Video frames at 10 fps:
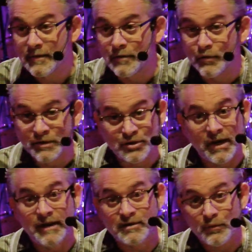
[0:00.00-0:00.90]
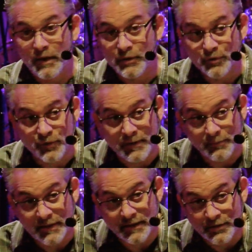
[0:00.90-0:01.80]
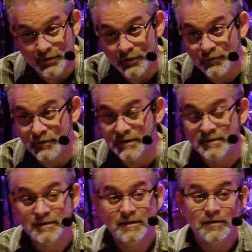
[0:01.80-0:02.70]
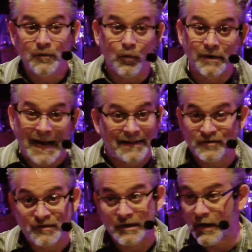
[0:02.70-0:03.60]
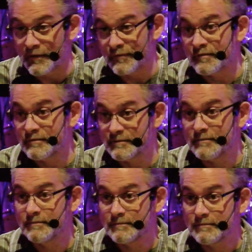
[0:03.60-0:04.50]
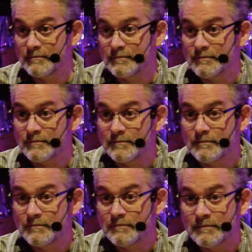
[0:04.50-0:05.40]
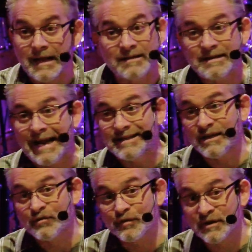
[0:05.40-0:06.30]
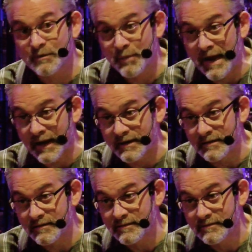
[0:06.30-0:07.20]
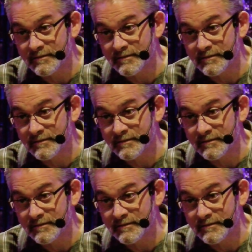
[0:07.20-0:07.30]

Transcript: You can change the way you treat me and the children or not see us. That's not disrespect.